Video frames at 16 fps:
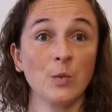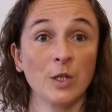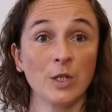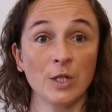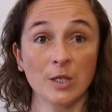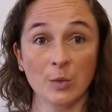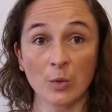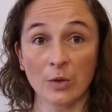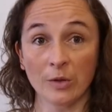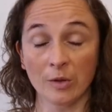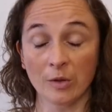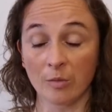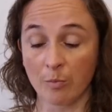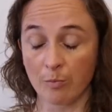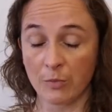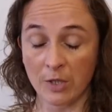which is what
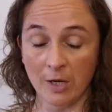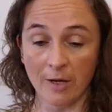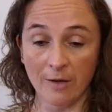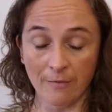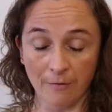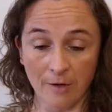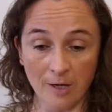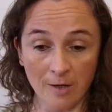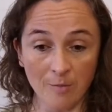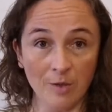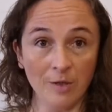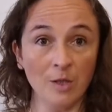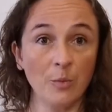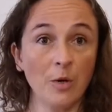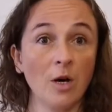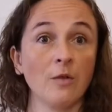the diaphragm and
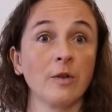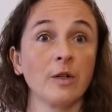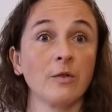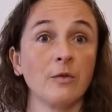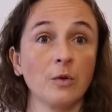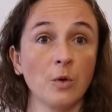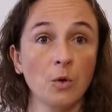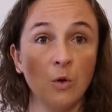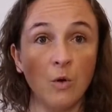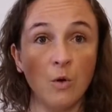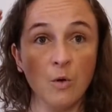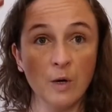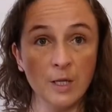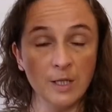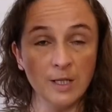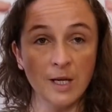the pelvic floor and